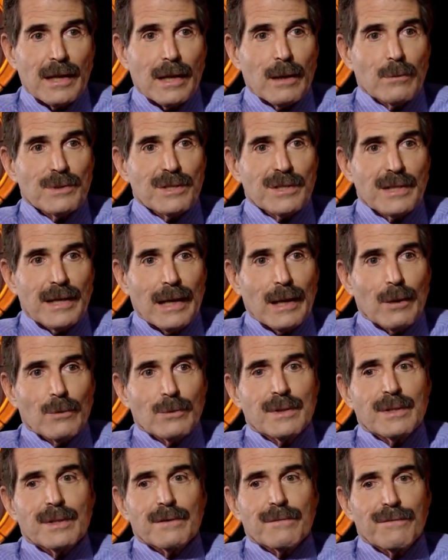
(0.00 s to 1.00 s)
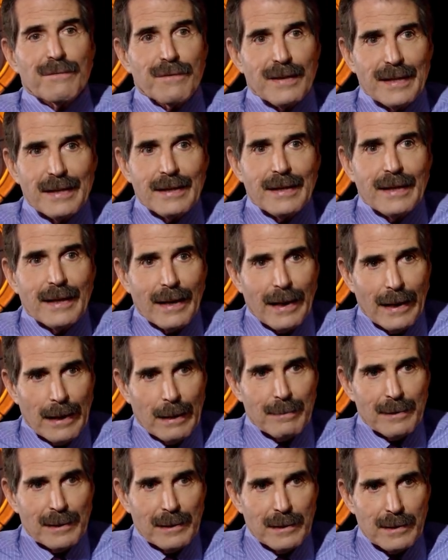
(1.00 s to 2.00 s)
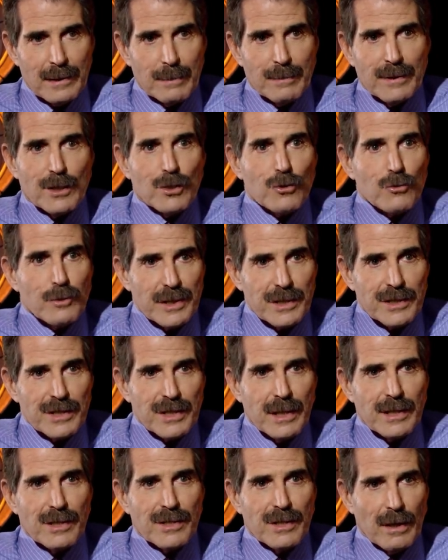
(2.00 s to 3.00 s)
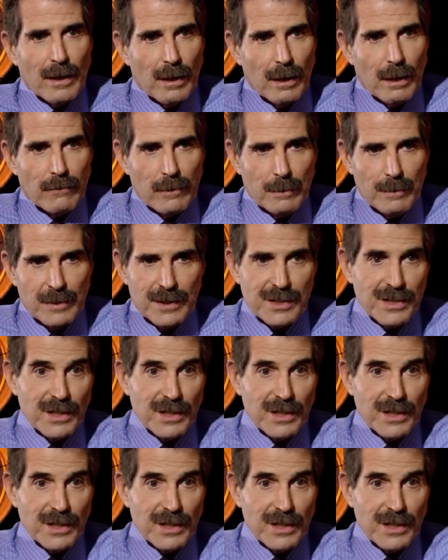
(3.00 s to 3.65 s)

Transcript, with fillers: I was now defending capitalism and criticizing government.